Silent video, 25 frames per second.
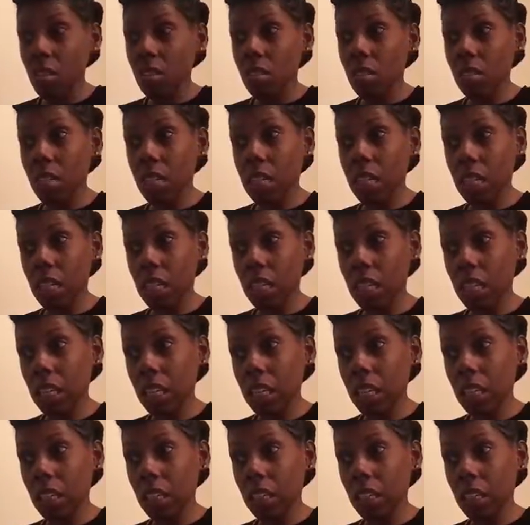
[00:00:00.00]
You're
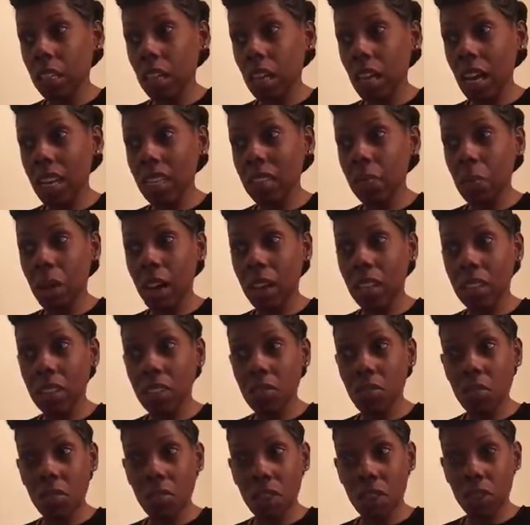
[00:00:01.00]
getting, it has
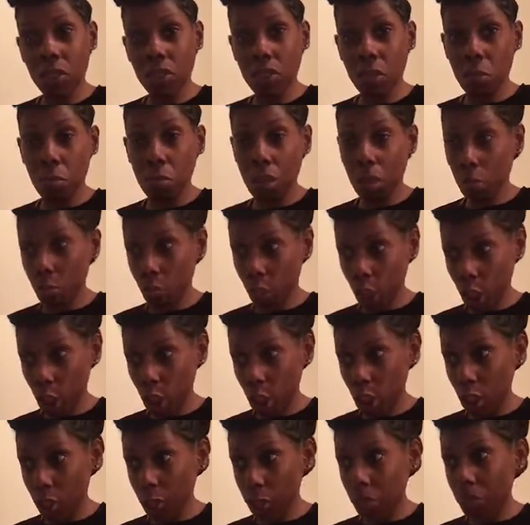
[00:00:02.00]
positive effects on blood
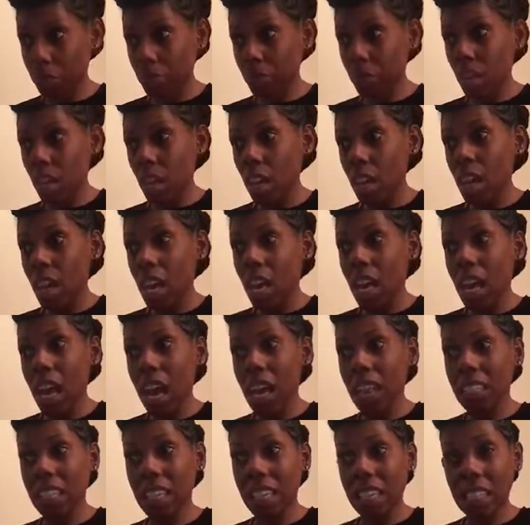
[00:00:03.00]
pressure.
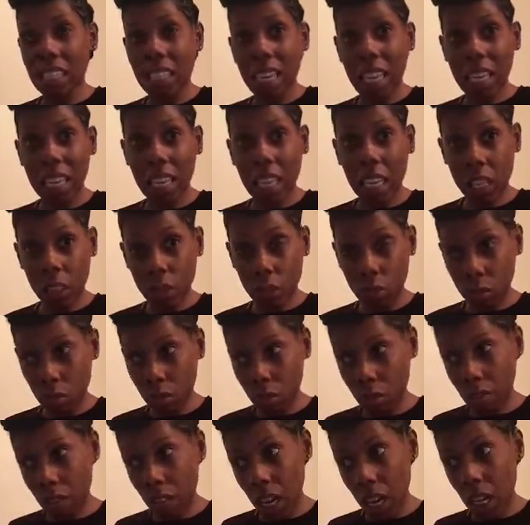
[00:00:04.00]
Has anti-cancer
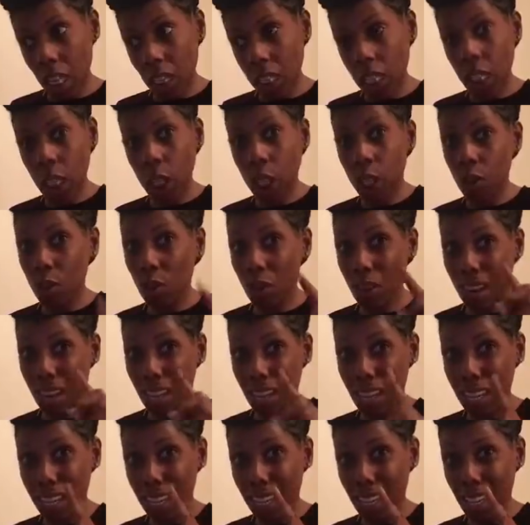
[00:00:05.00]
effects. You know, I
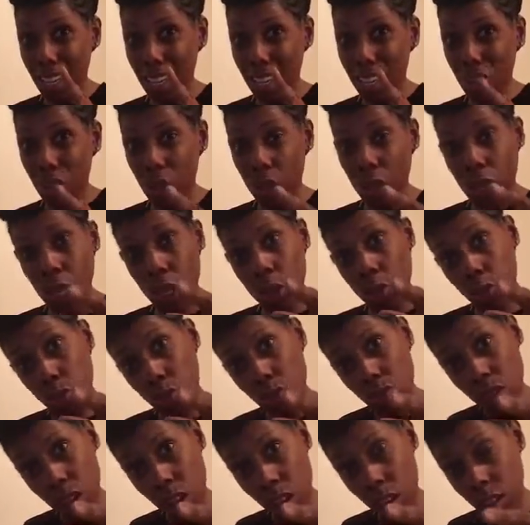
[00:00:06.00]
hate cancer. Cancer
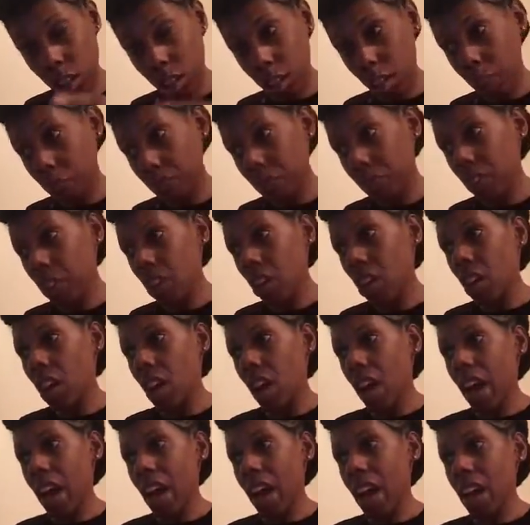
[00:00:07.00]
sucks.
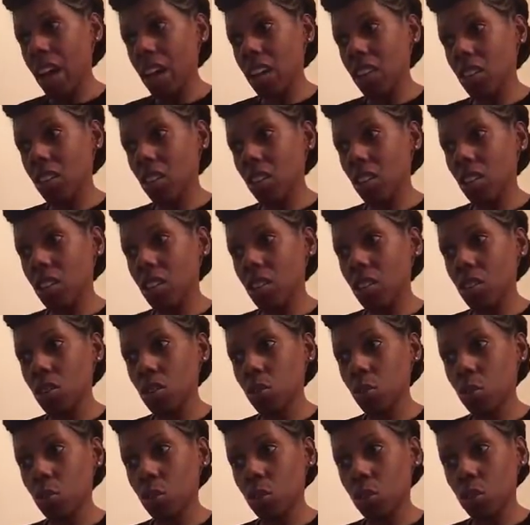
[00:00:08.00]
It has good
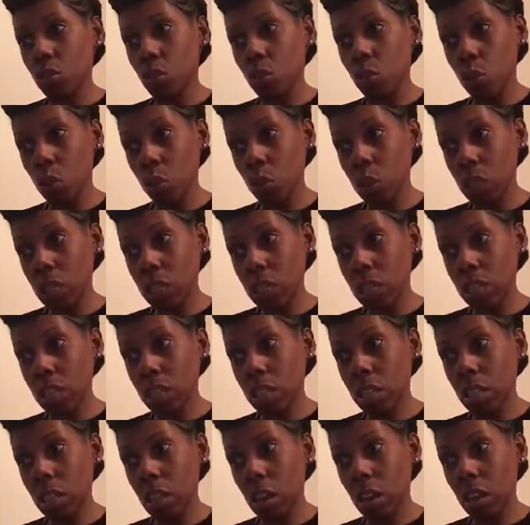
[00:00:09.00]
source of
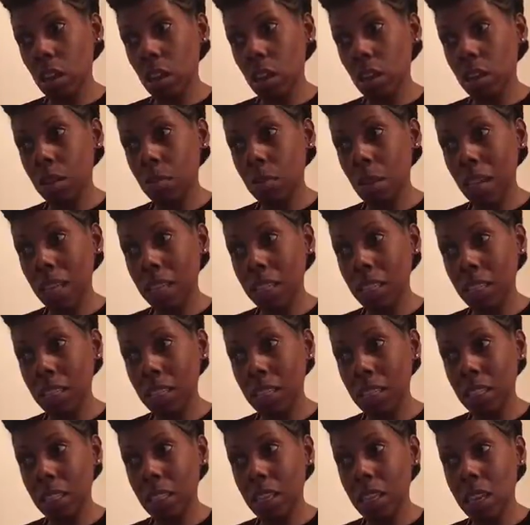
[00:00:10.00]
nutrients,
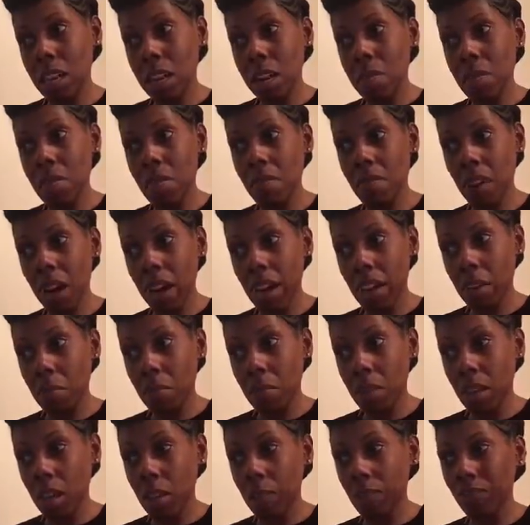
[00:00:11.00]
magnesium and
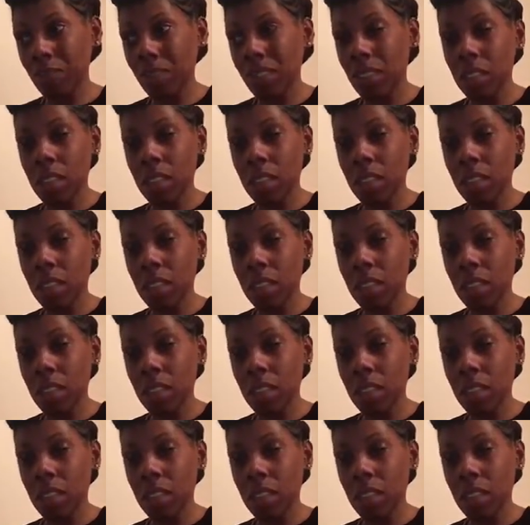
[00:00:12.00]
vitamin